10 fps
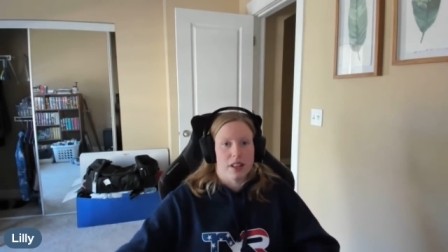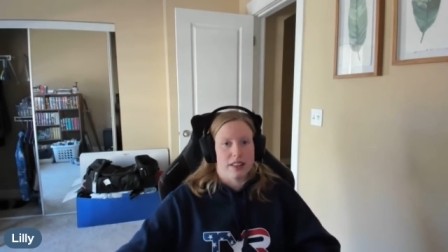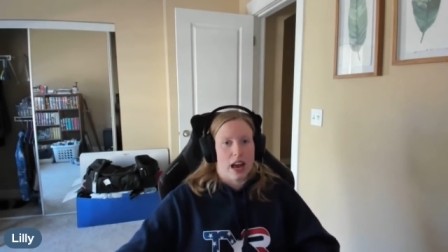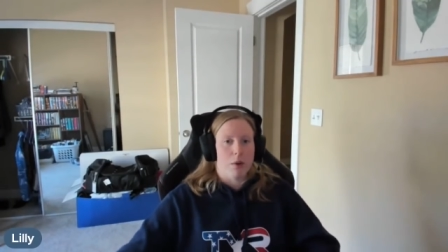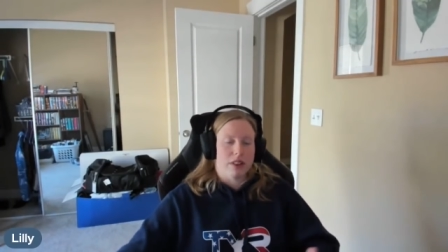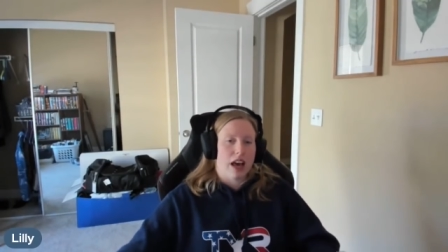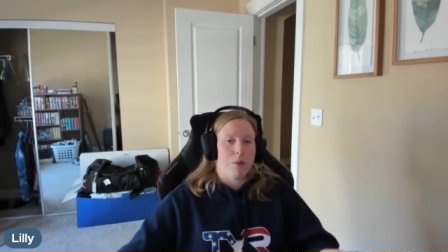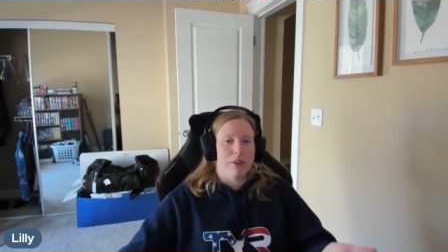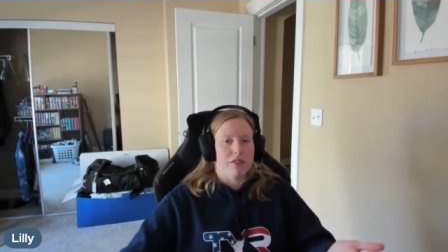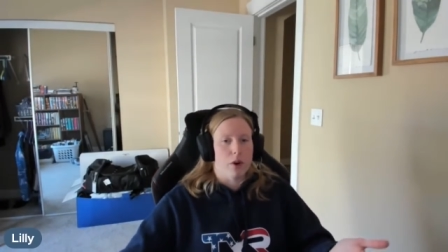Like that, that
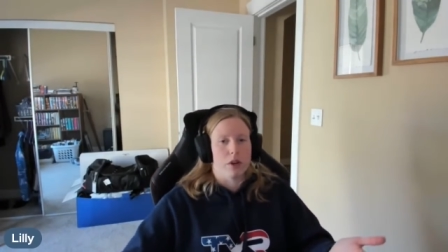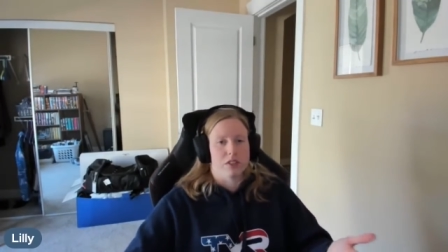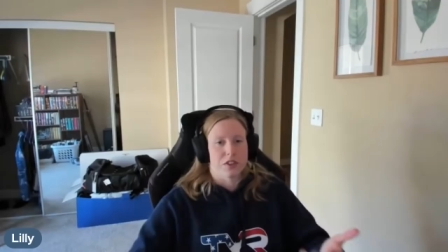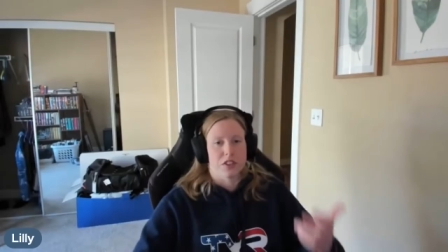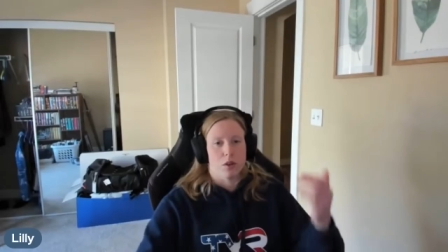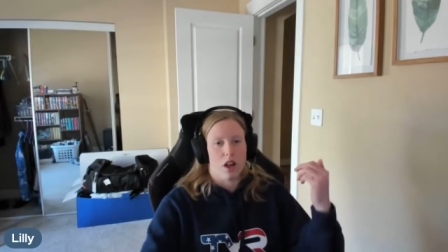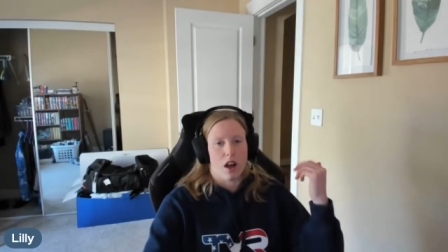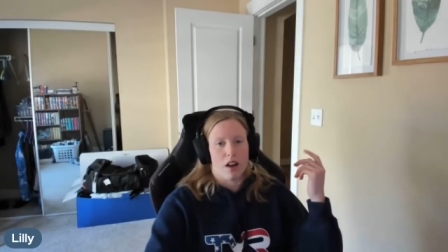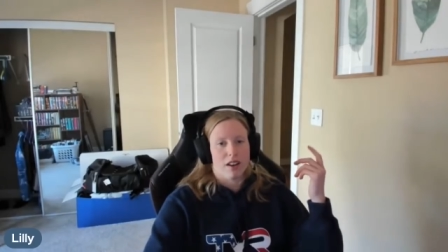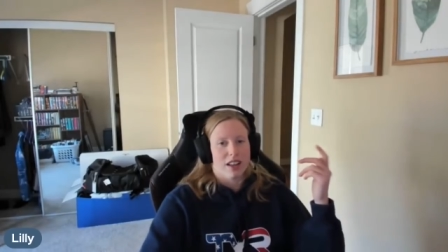had been the focus for so
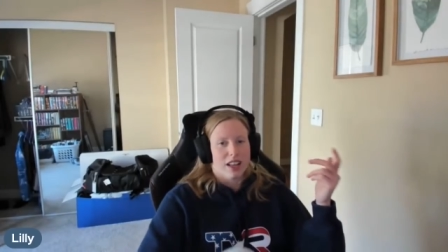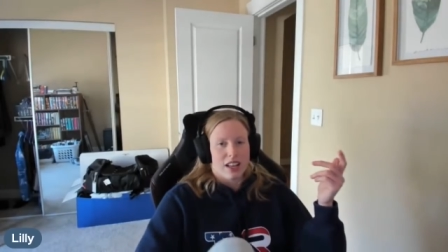long